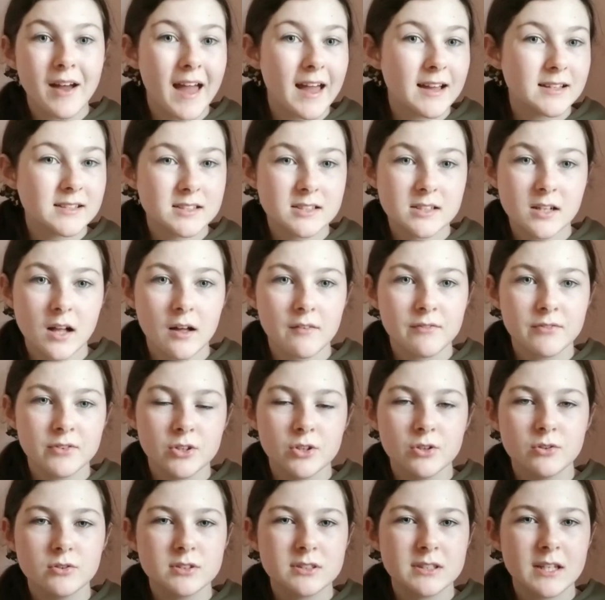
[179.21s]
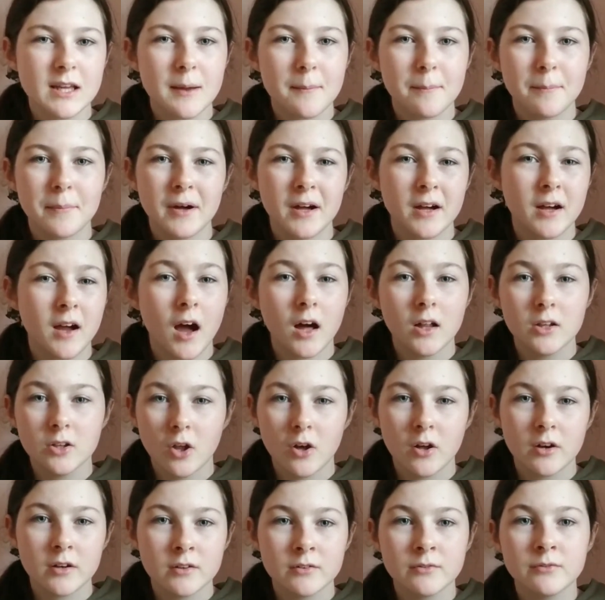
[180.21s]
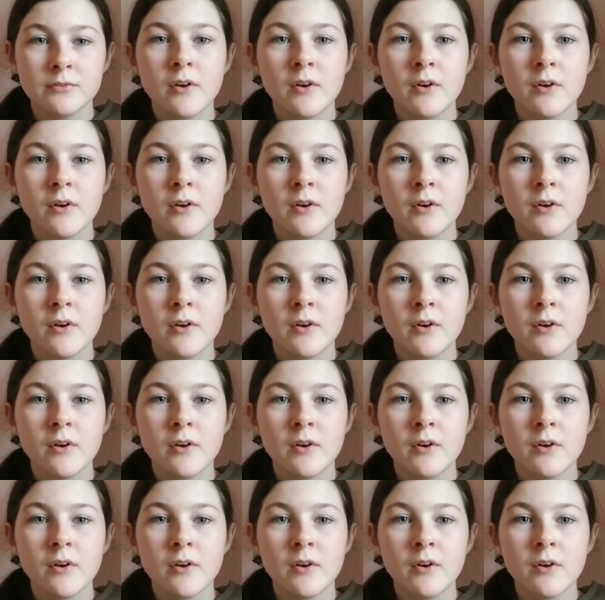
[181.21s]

I still haven't used it, but a lot of